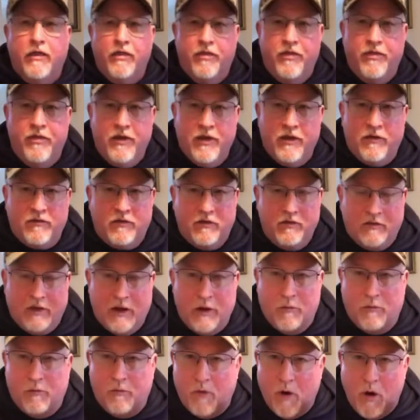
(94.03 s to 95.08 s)
This is
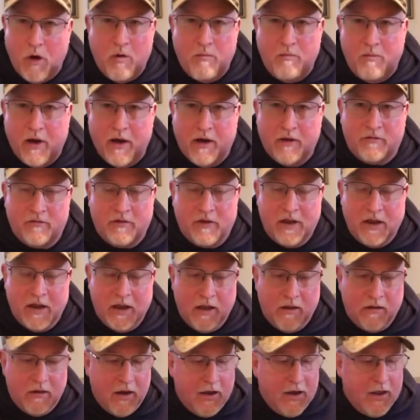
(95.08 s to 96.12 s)
a robust
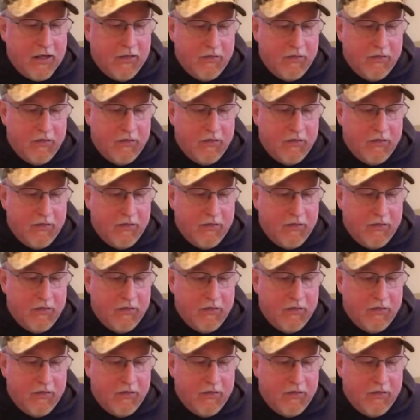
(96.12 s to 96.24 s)
kit.